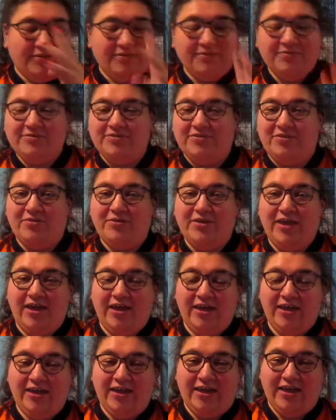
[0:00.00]
So yeah,
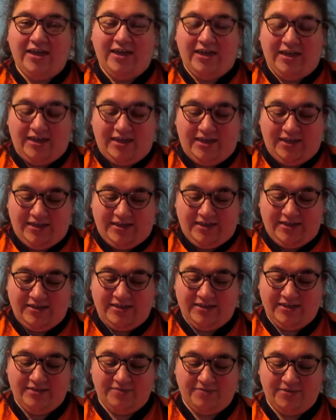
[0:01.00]

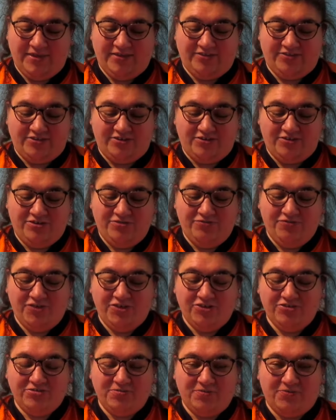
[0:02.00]
I'm going to show you
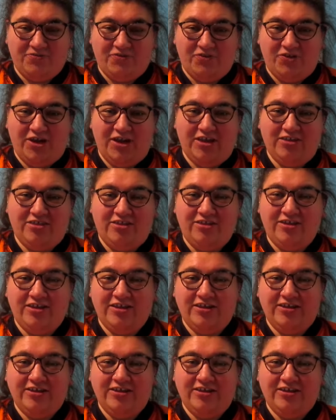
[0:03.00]
first before I look.